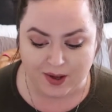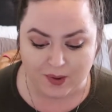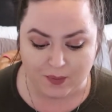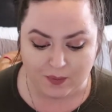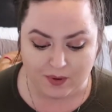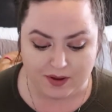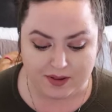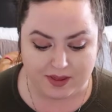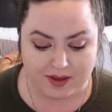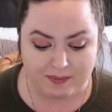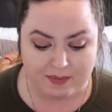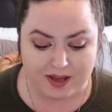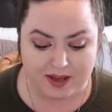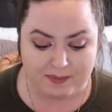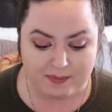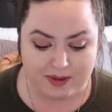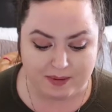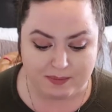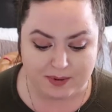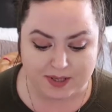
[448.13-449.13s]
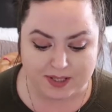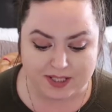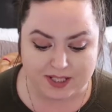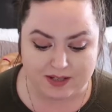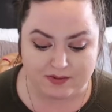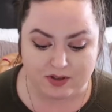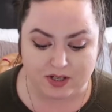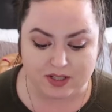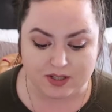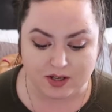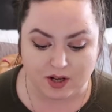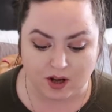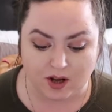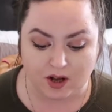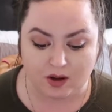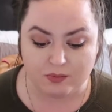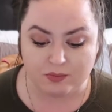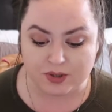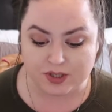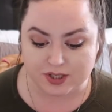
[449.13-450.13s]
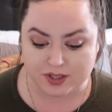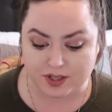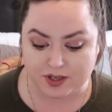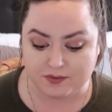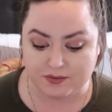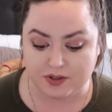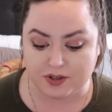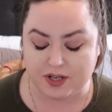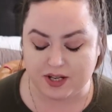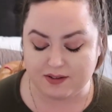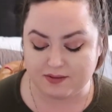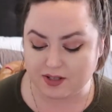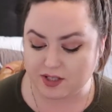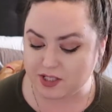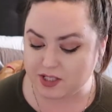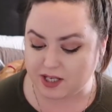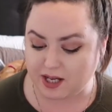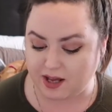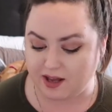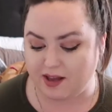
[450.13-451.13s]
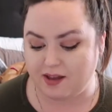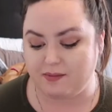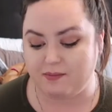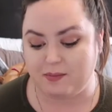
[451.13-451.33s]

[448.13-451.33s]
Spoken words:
While they may be perceived as calm, reserved, or even shy,